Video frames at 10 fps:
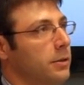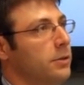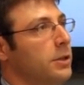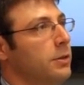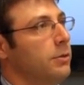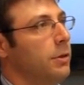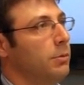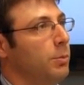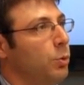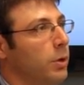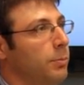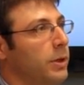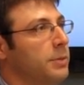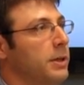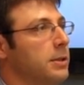send you to the report, but
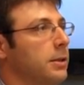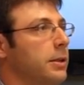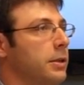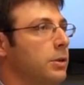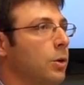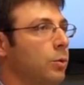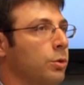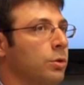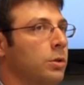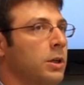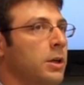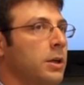it's basically the total